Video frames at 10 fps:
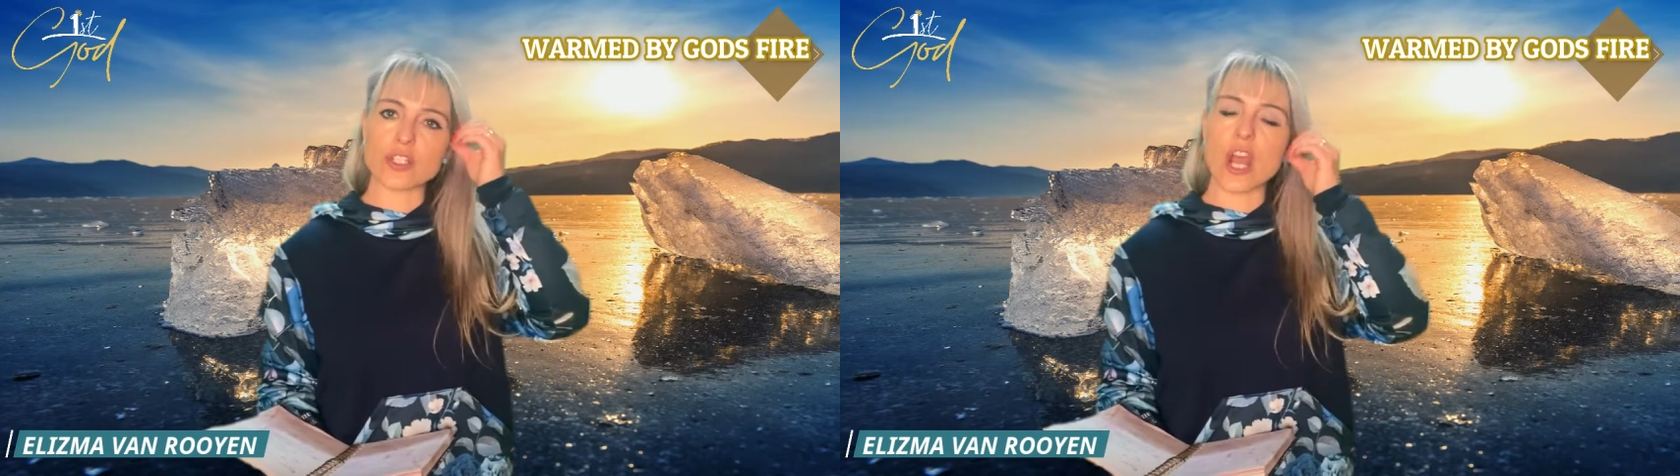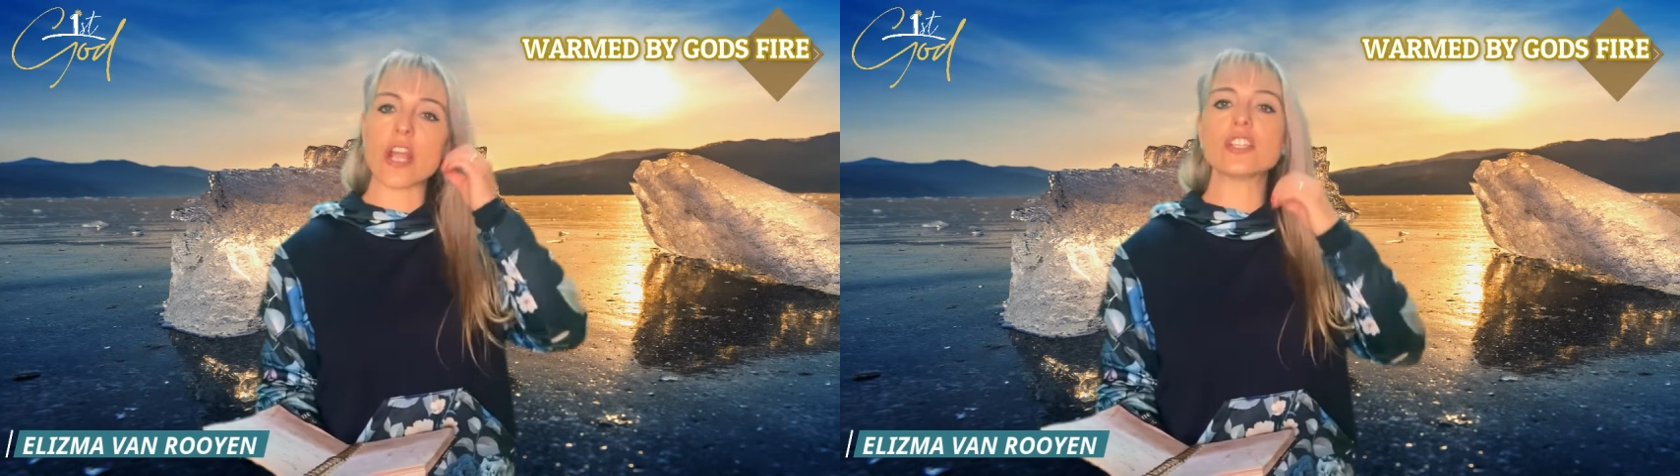
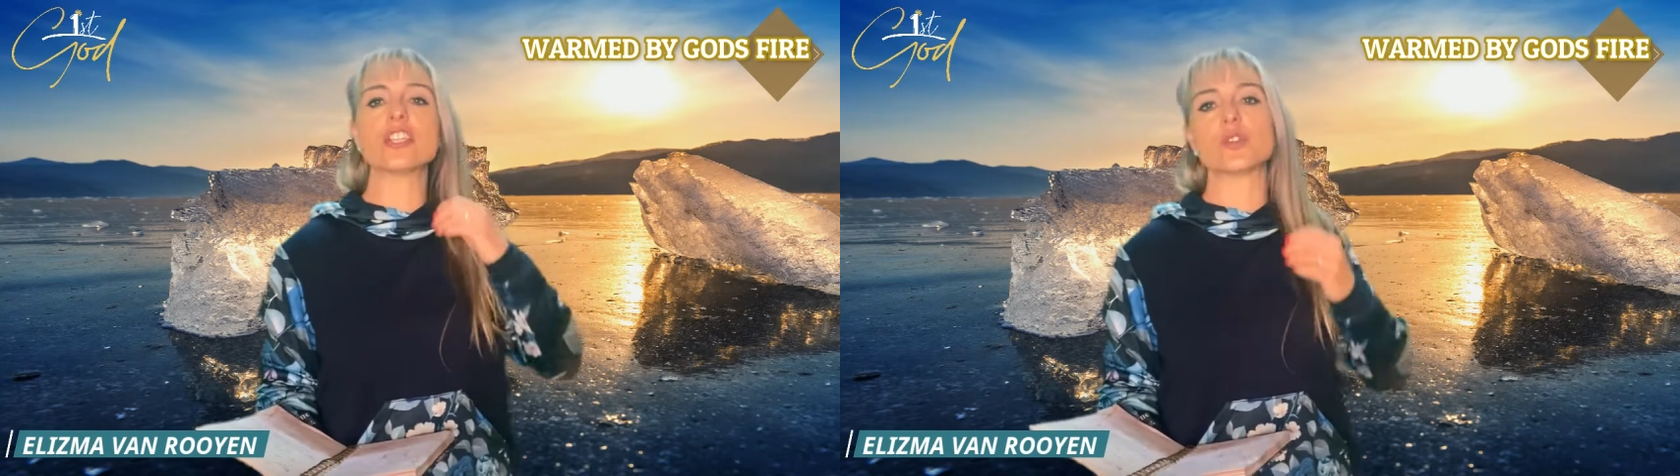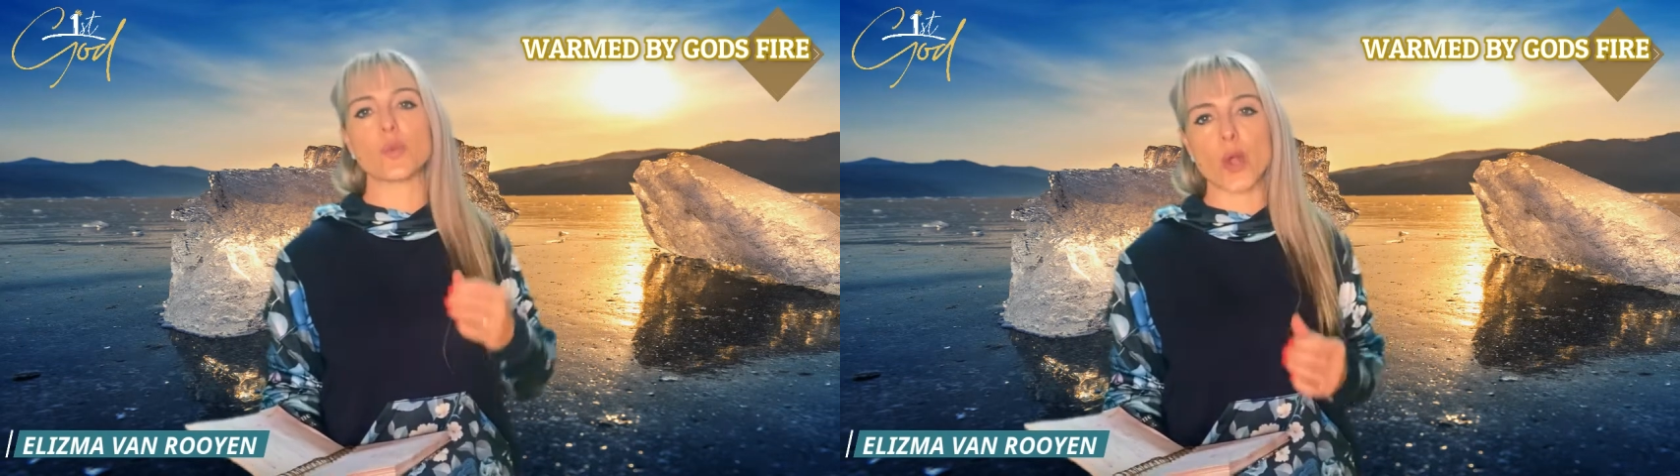To go
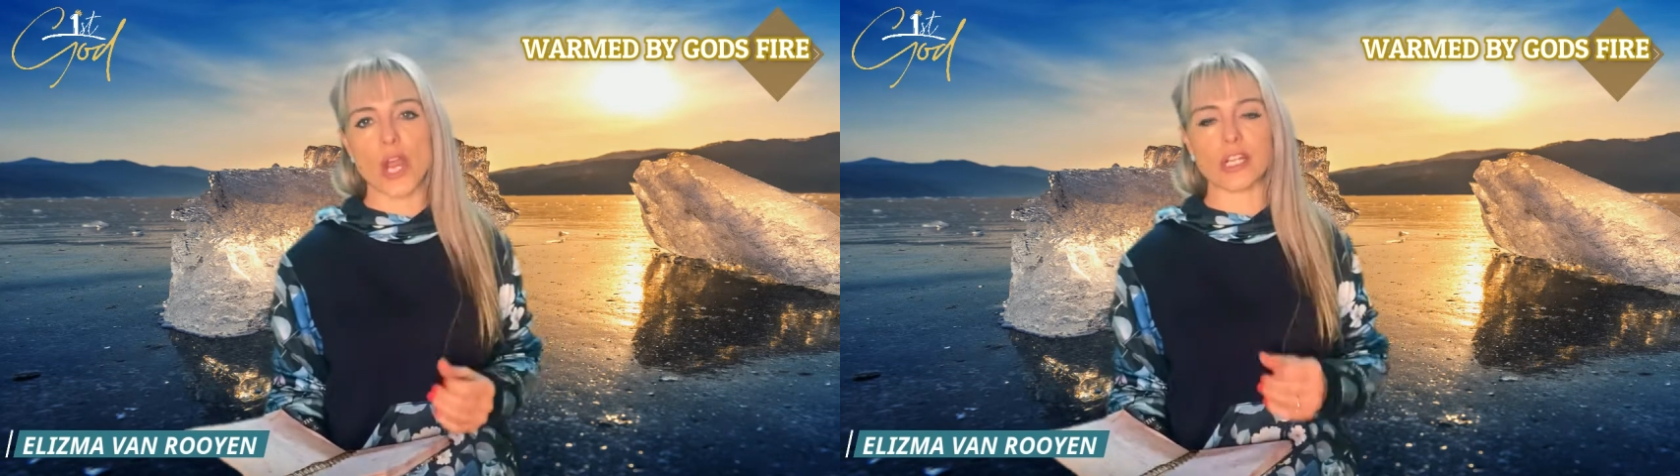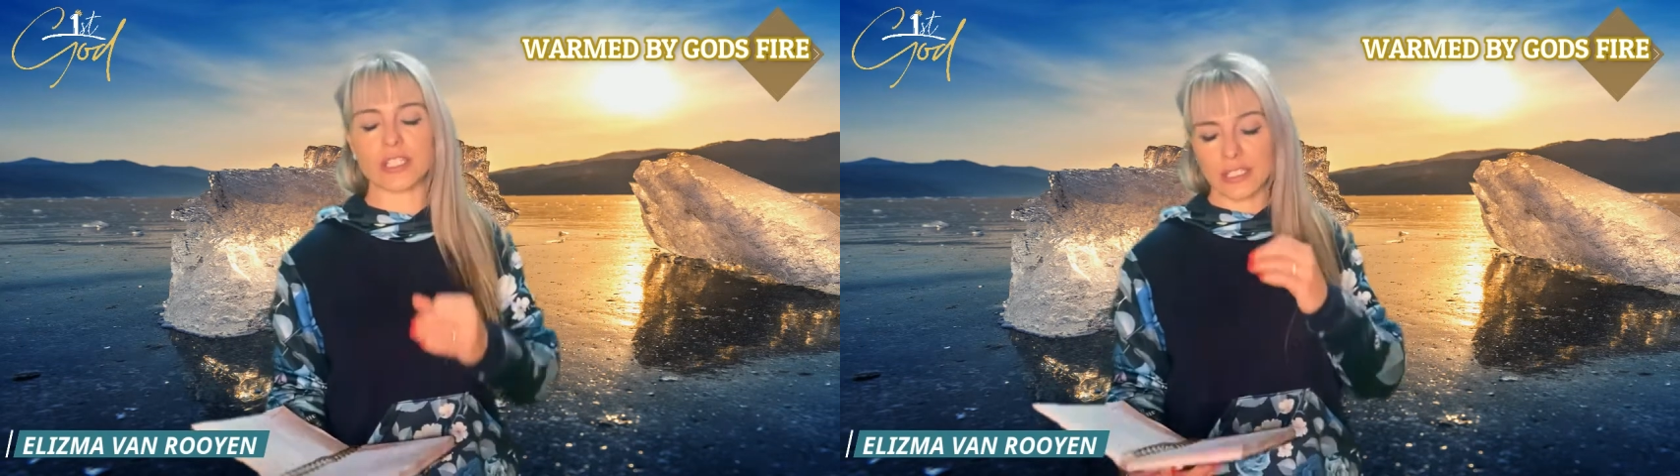into His
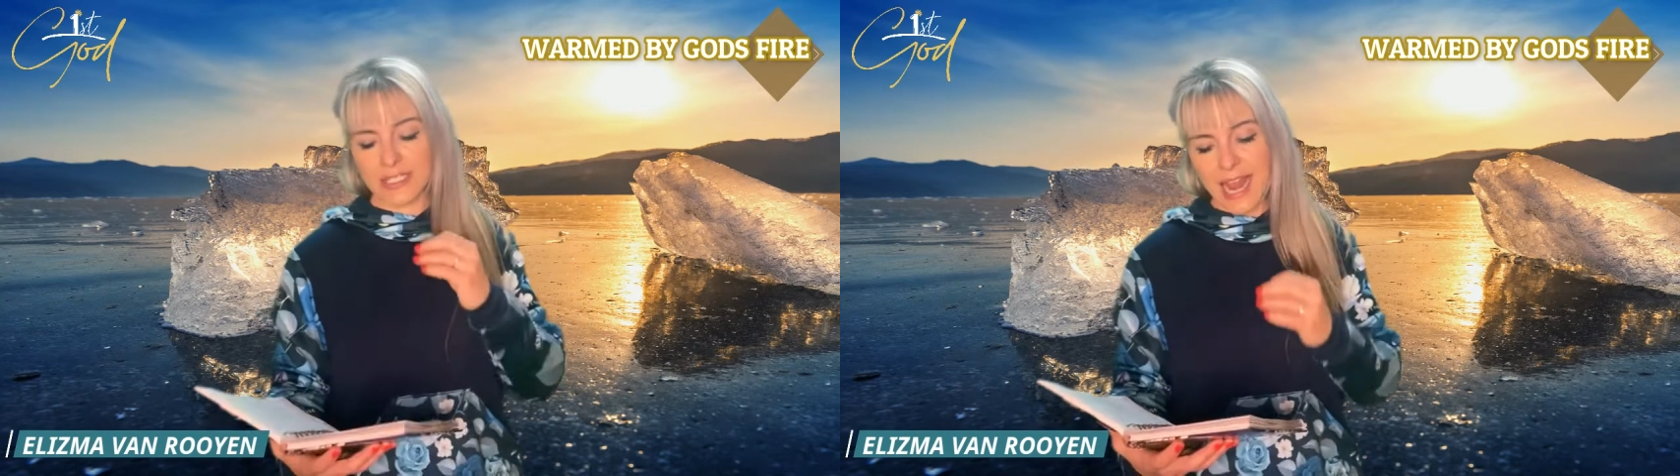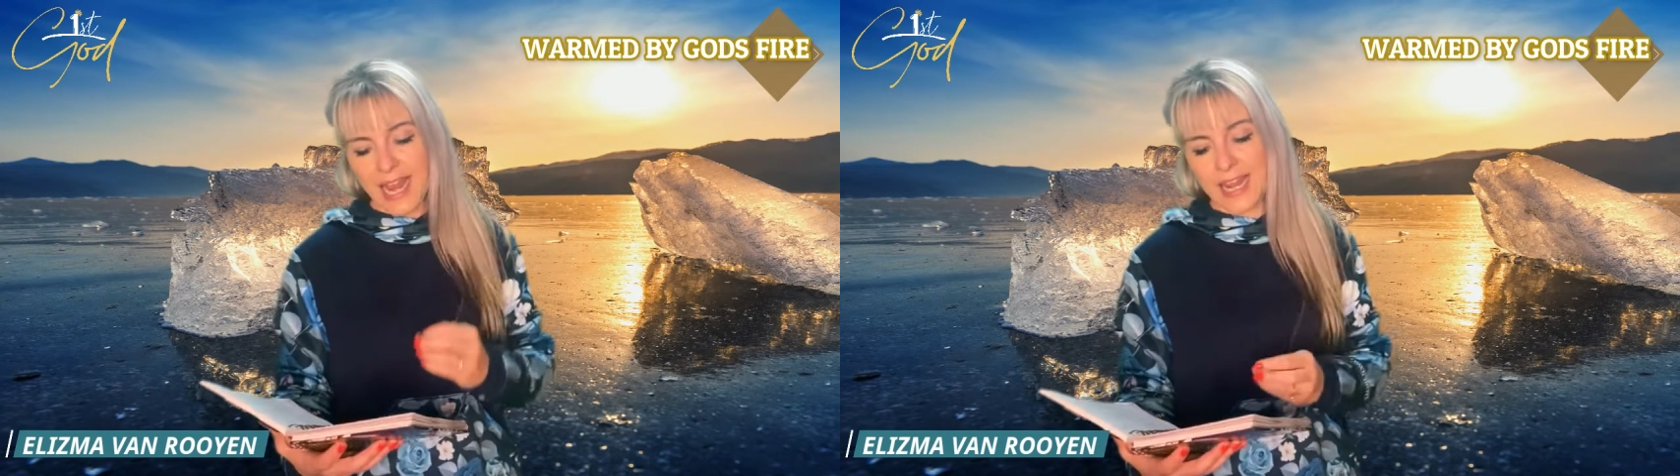word
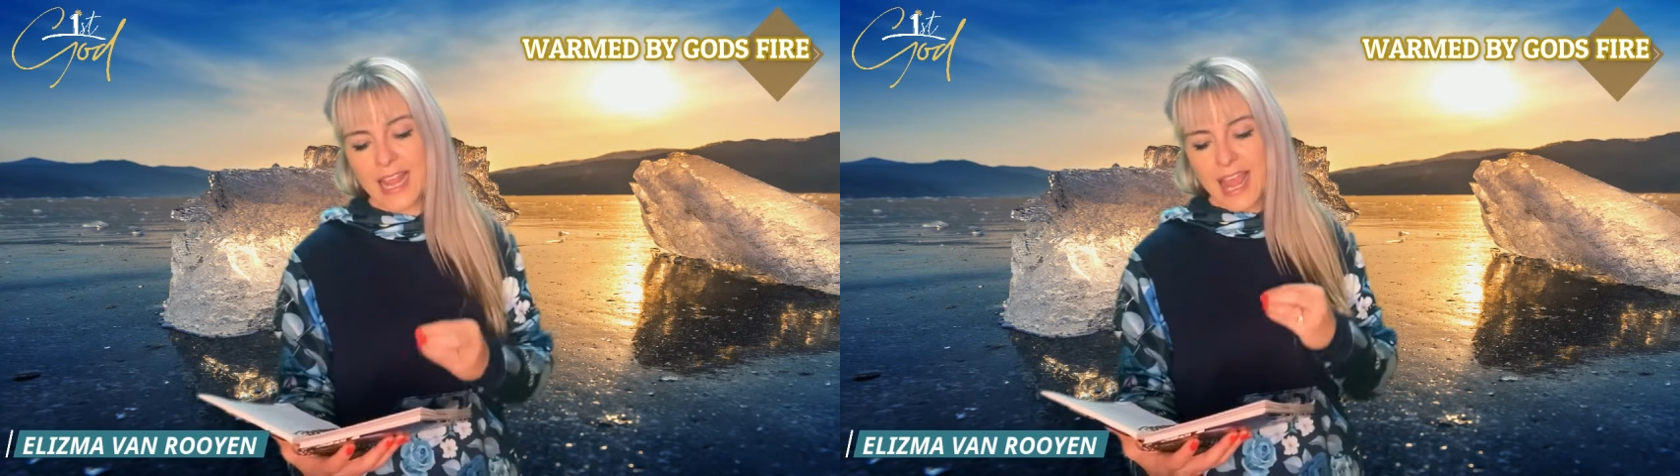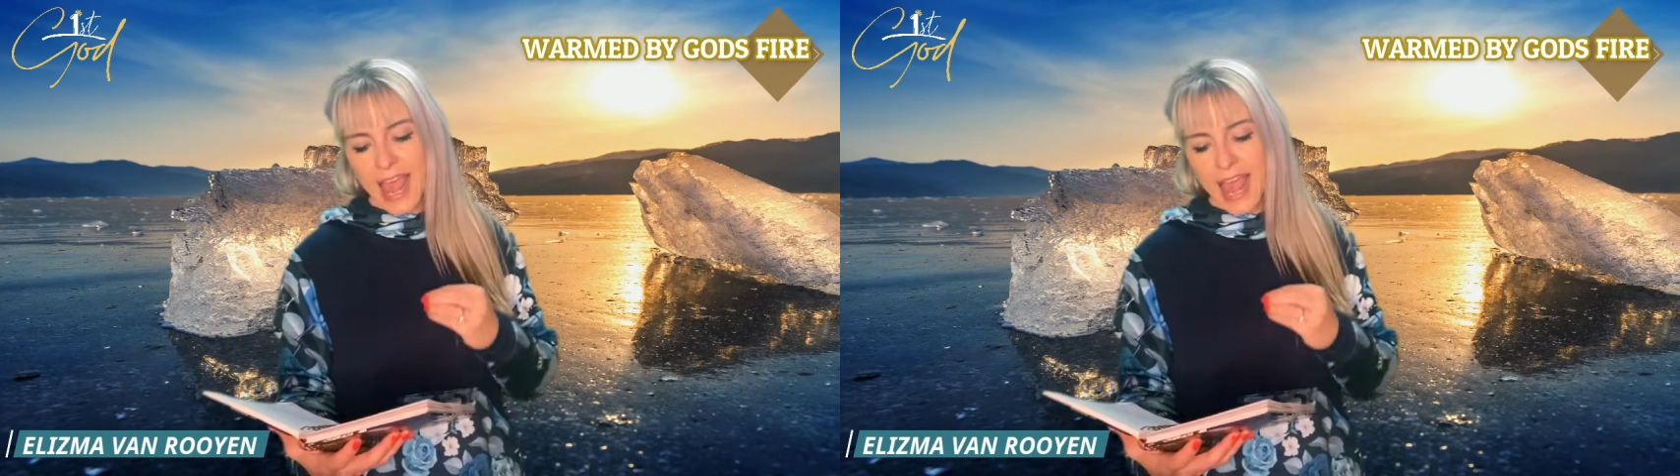day